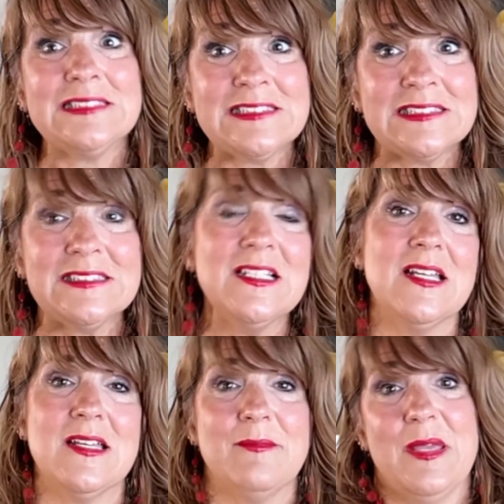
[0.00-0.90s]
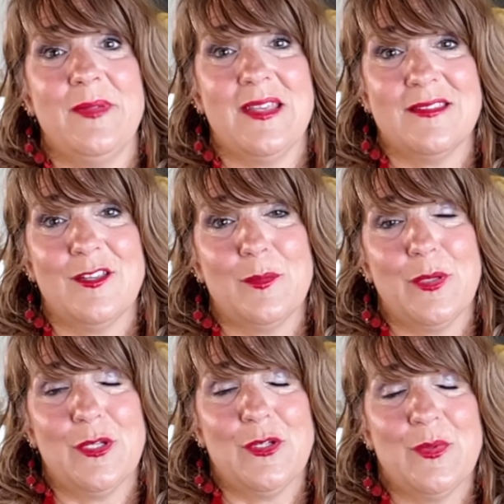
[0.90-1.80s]
eh, maybe consider
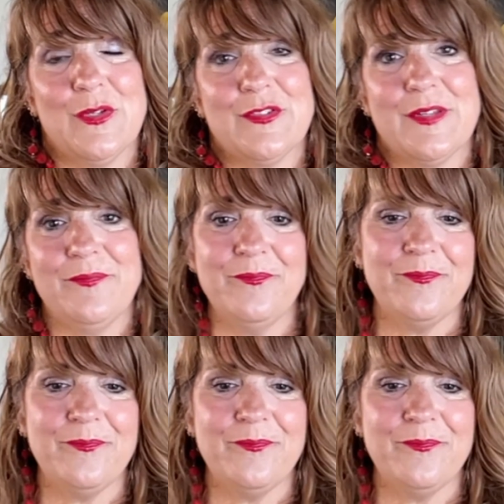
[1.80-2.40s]
putting new windows in.